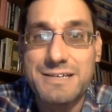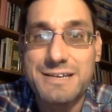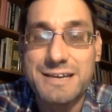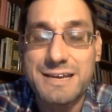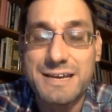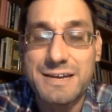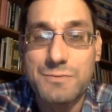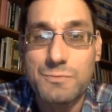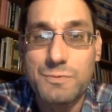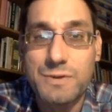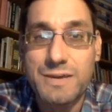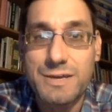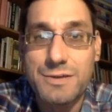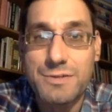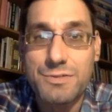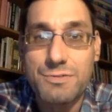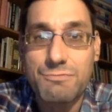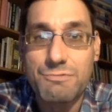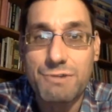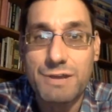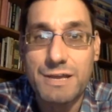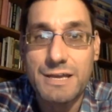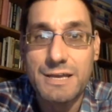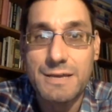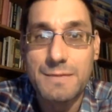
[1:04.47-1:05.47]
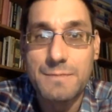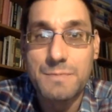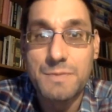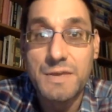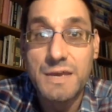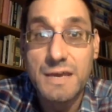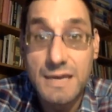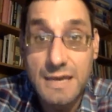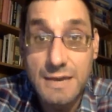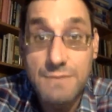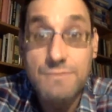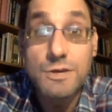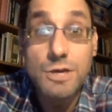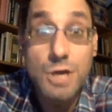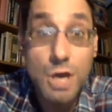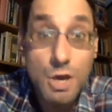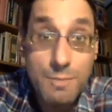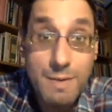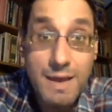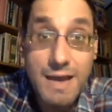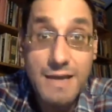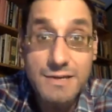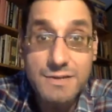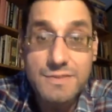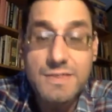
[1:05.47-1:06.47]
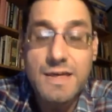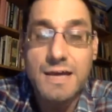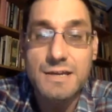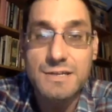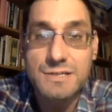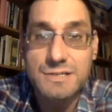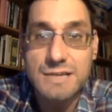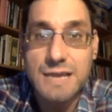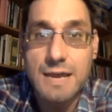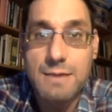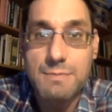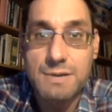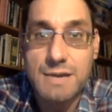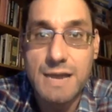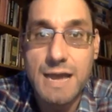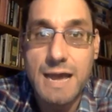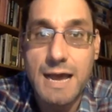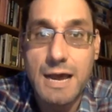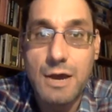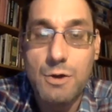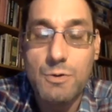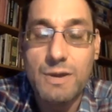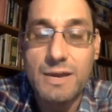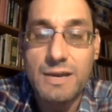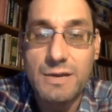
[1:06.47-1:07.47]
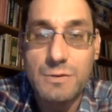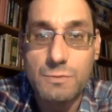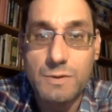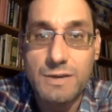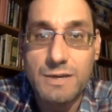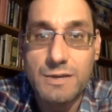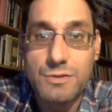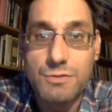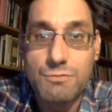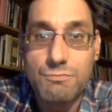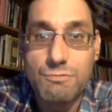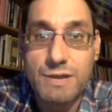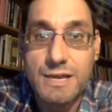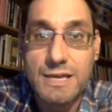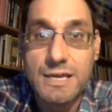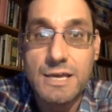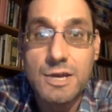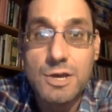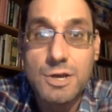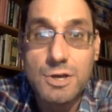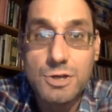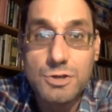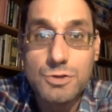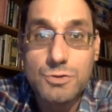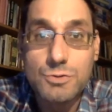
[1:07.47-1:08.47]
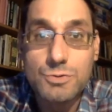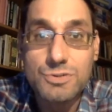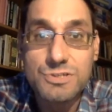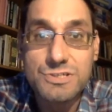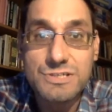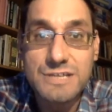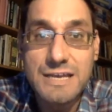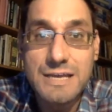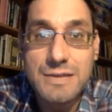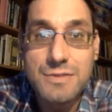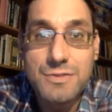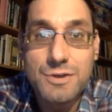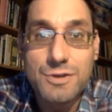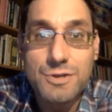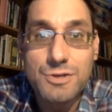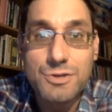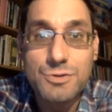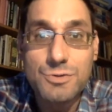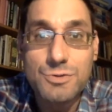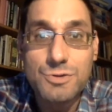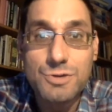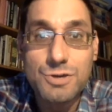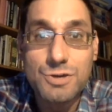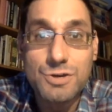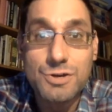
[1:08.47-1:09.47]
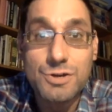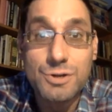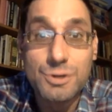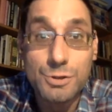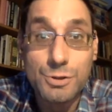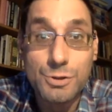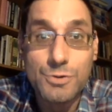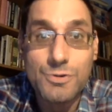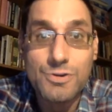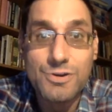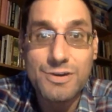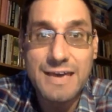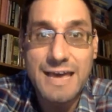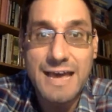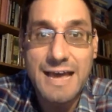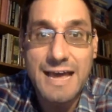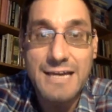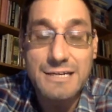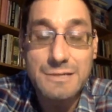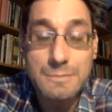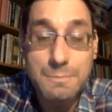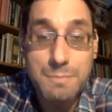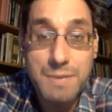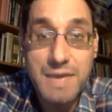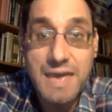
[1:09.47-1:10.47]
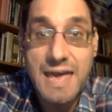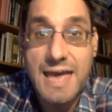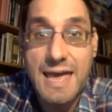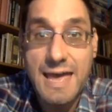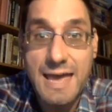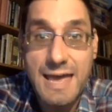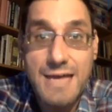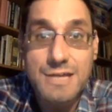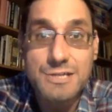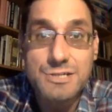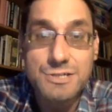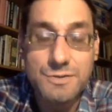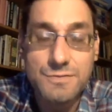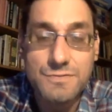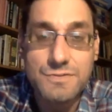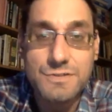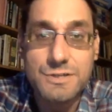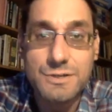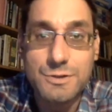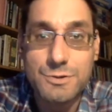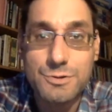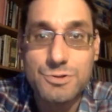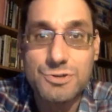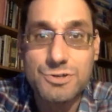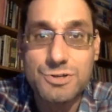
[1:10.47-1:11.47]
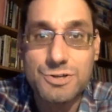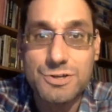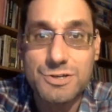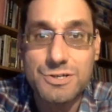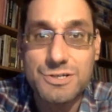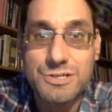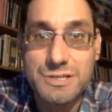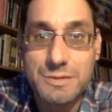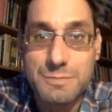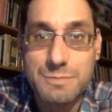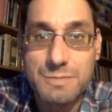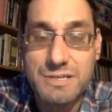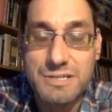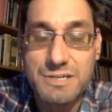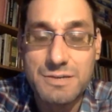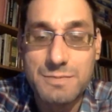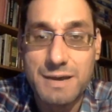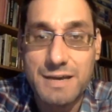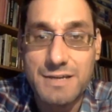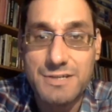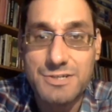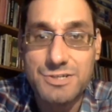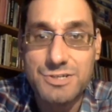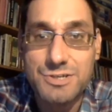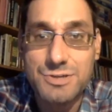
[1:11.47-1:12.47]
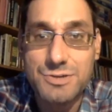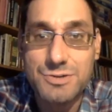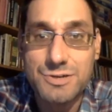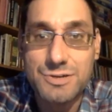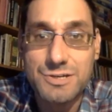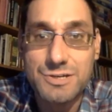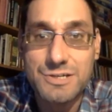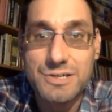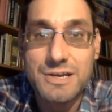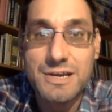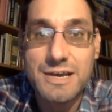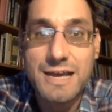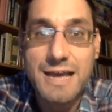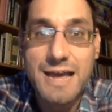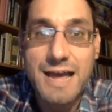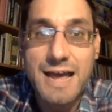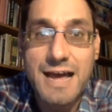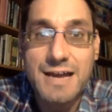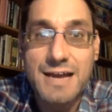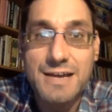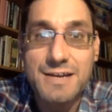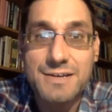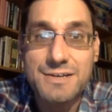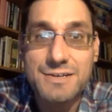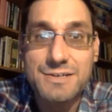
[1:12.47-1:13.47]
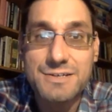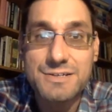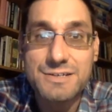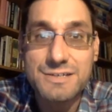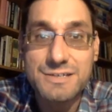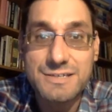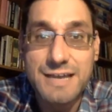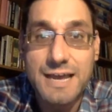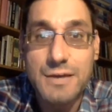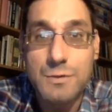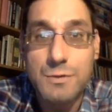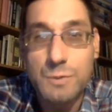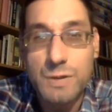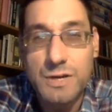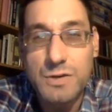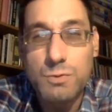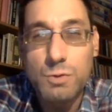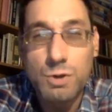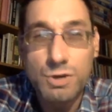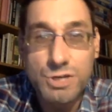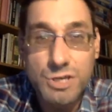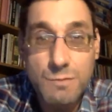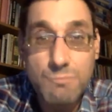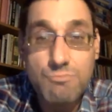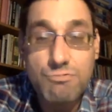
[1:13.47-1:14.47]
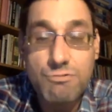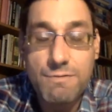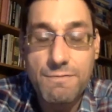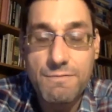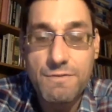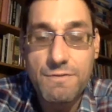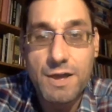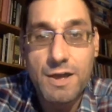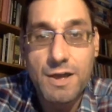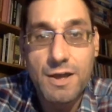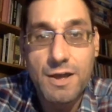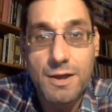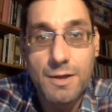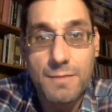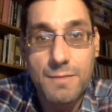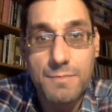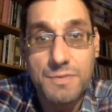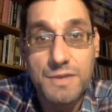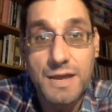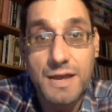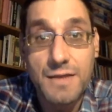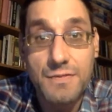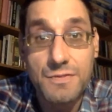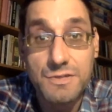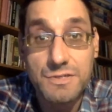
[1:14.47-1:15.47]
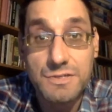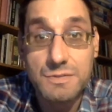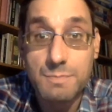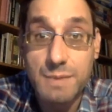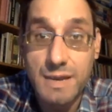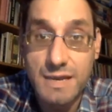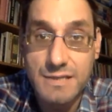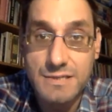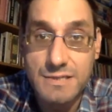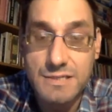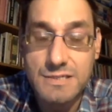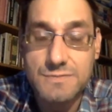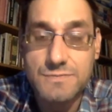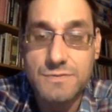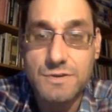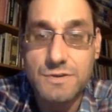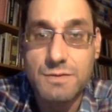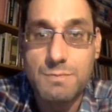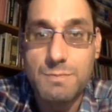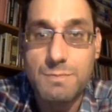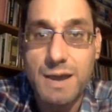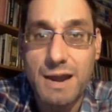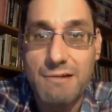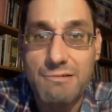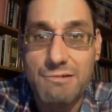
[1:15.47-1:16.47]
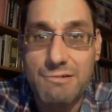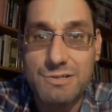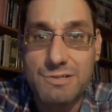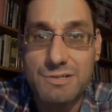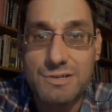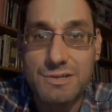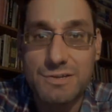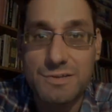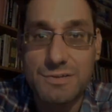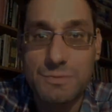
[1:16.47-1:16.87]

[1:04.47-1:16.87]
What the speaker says: in week 3. If you go back to that step now in week 3, you'll see that you can look at pairs of solutions submitted by students and decide which one you prefer, and there's a basis for comparison as